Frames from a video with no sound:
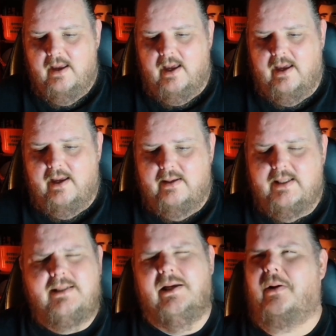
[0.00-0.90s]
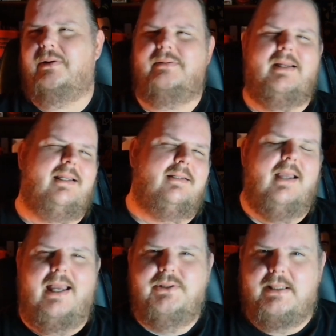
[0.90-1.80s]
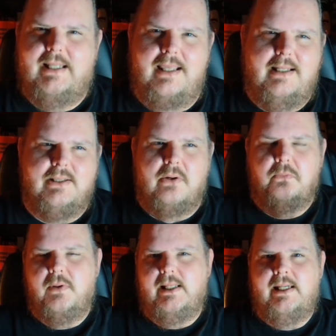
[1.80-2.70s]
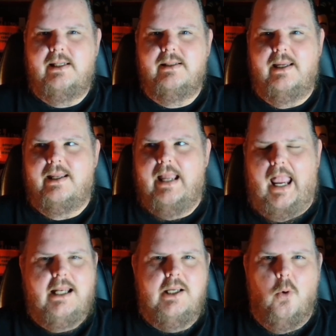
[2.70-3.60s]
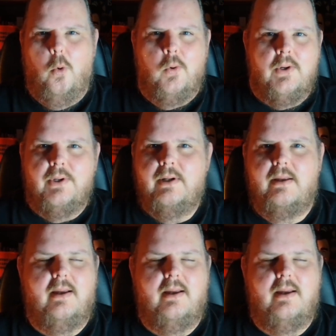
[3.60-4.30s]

Uh, these aren't, I should say these aren't really in any order.